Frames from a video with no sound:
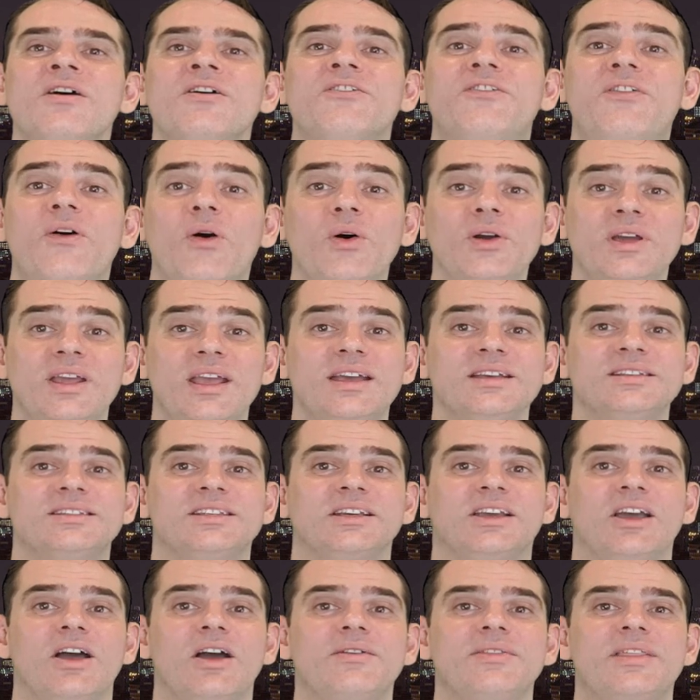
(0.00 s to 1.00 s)
4 years
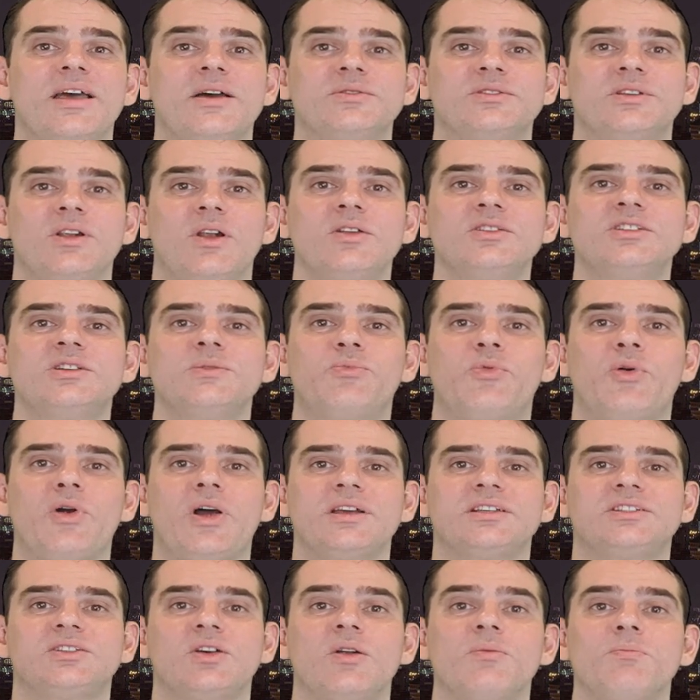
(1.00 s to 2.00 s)
ago, there was a lot of
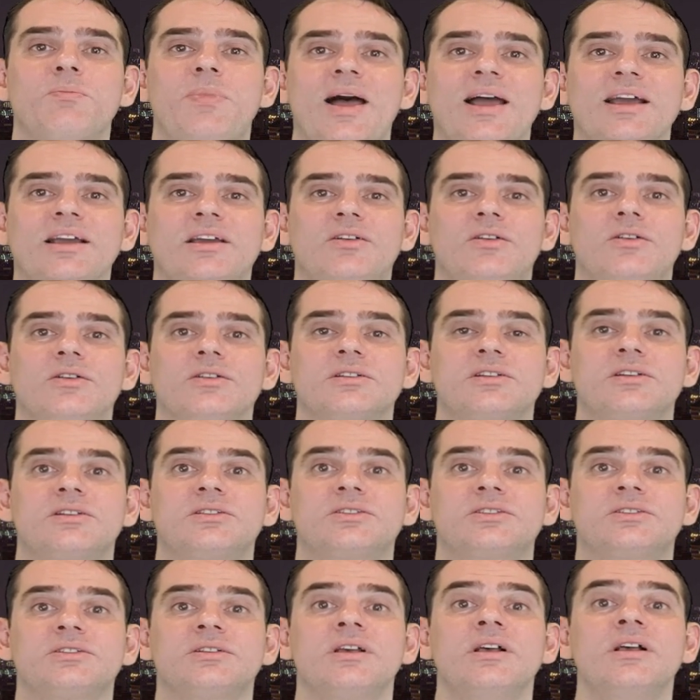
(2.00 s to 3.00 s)
press on
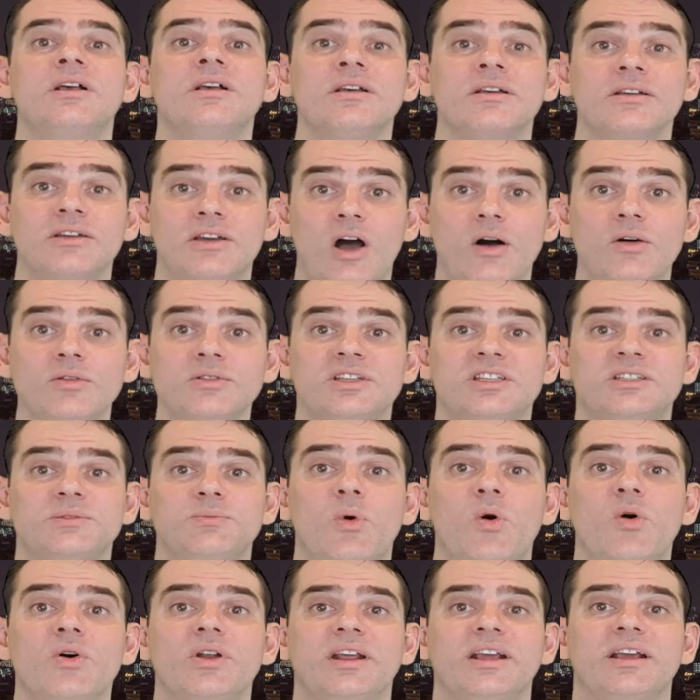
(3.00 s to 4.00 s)
Bangkok's coldest
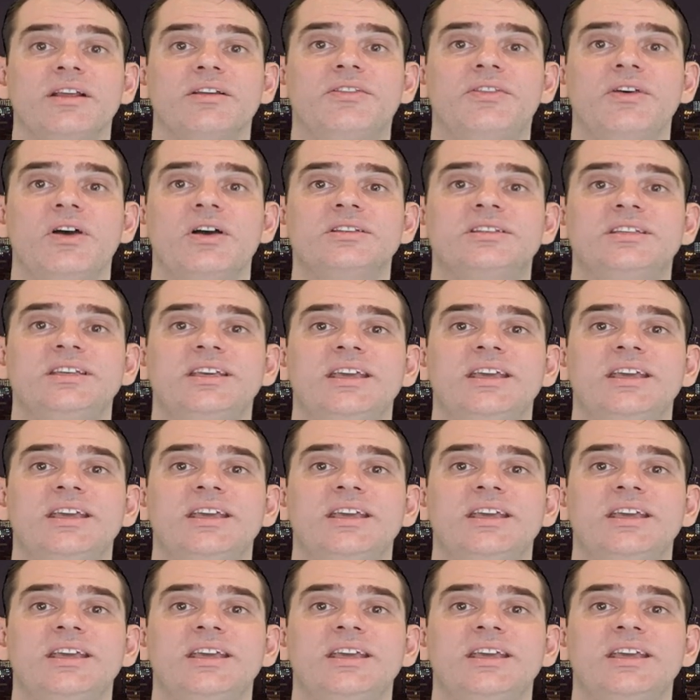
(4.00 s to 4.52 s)
morning in 30